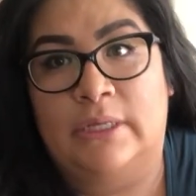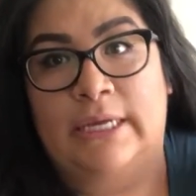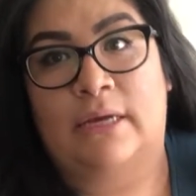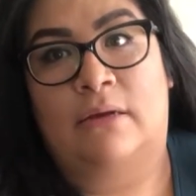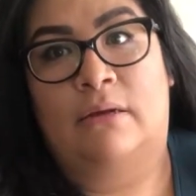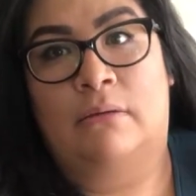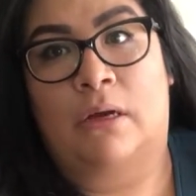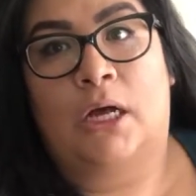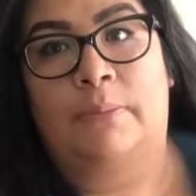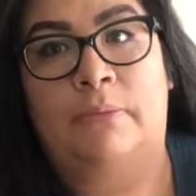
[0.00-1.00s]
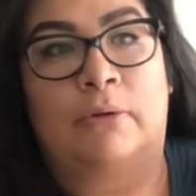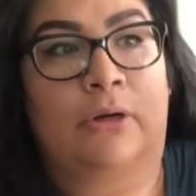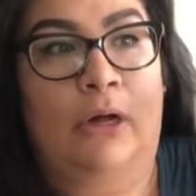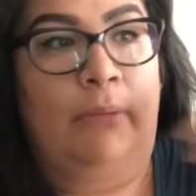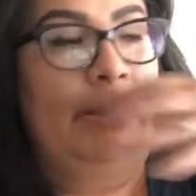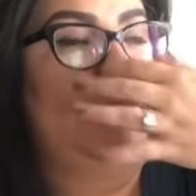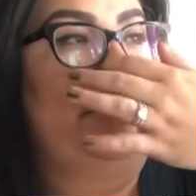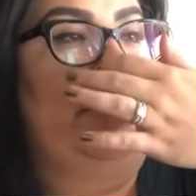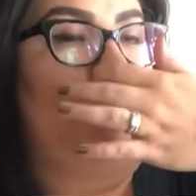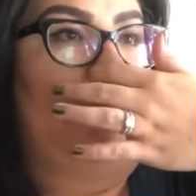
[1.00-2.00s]
Like a couple more
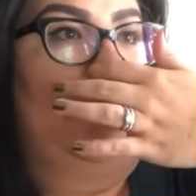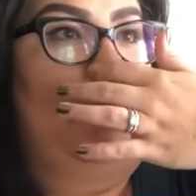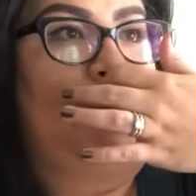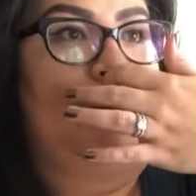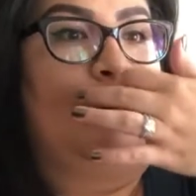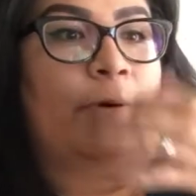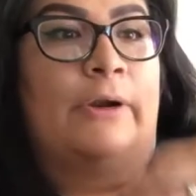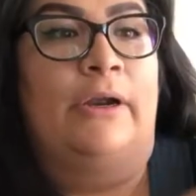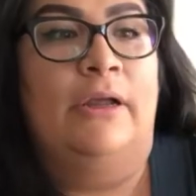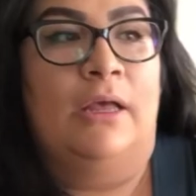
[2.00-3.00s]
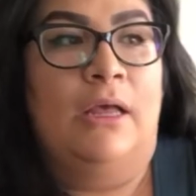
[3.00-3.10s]
comments here and there or